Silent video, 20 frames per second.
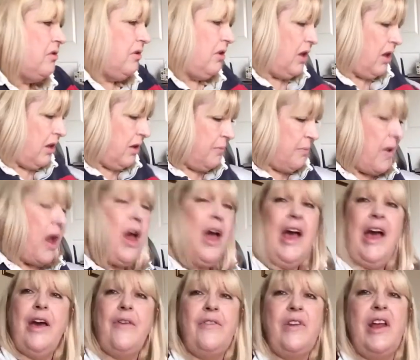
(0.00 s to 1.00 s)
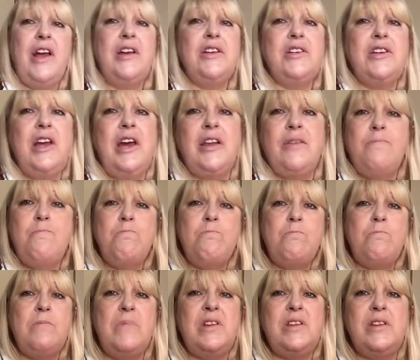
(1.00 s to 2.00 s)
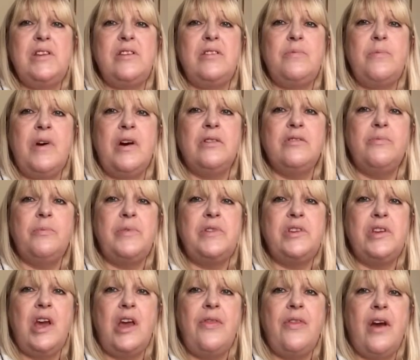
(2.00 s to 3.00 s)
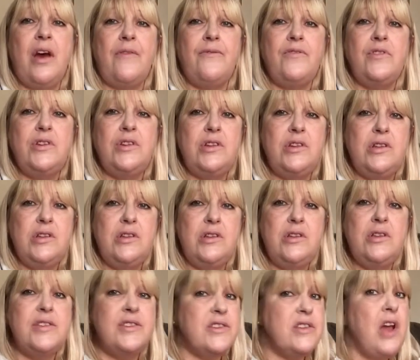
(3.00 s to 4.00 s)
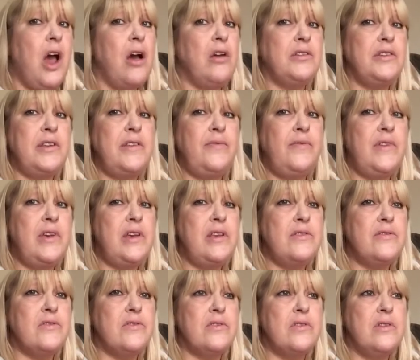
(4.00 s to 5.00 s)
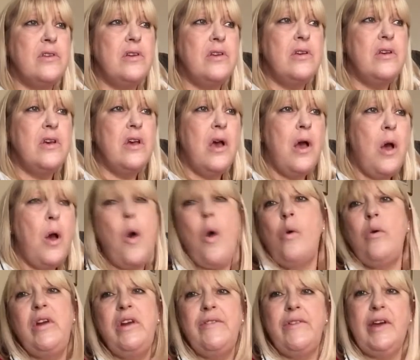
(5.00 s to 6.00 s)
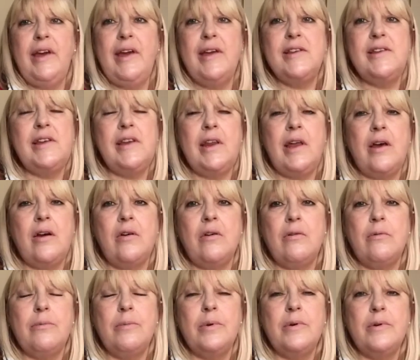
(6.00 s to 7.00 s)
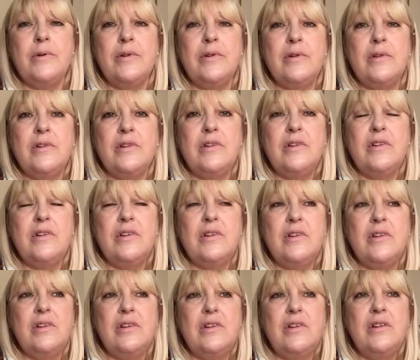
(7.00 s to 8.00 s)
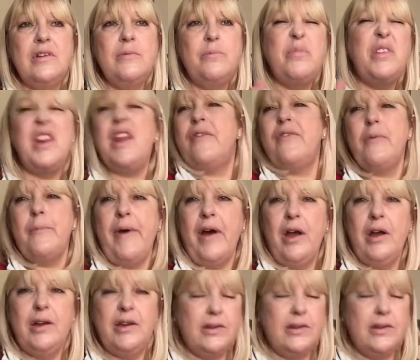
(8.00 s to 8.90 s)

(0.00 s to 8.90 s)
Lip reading: I haven't actually admitted to my husband yet that I started this, or even kitted it up. But never mind.